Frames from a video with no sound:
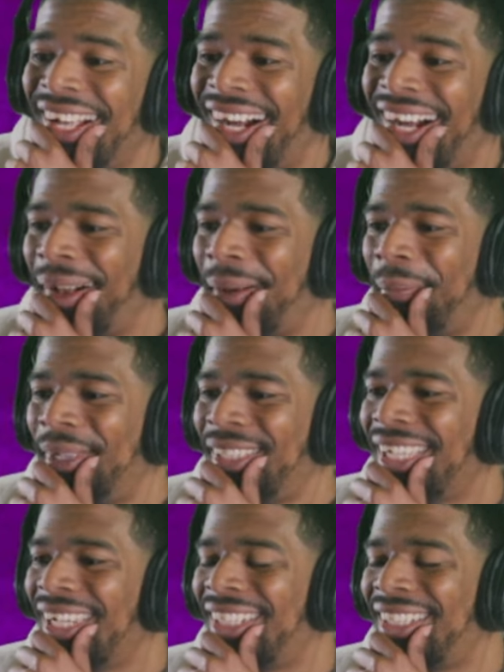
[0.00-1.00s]
Uh, but
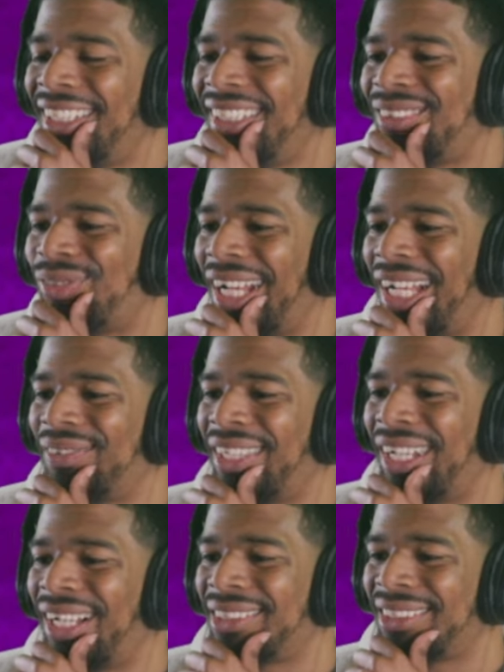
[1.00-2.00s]
none of these five
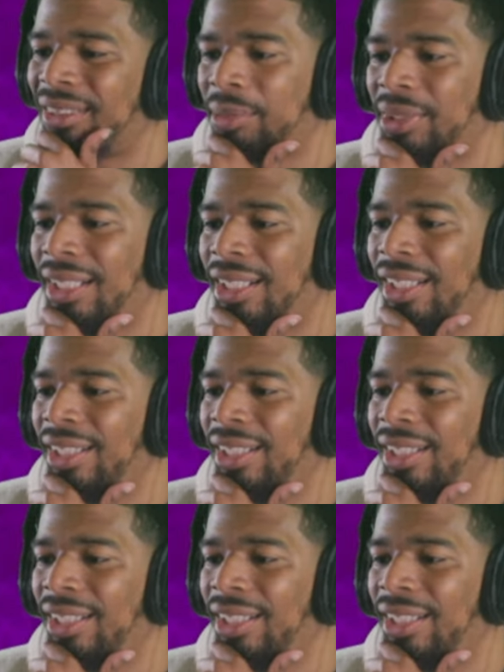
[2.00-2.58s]
guys eliminated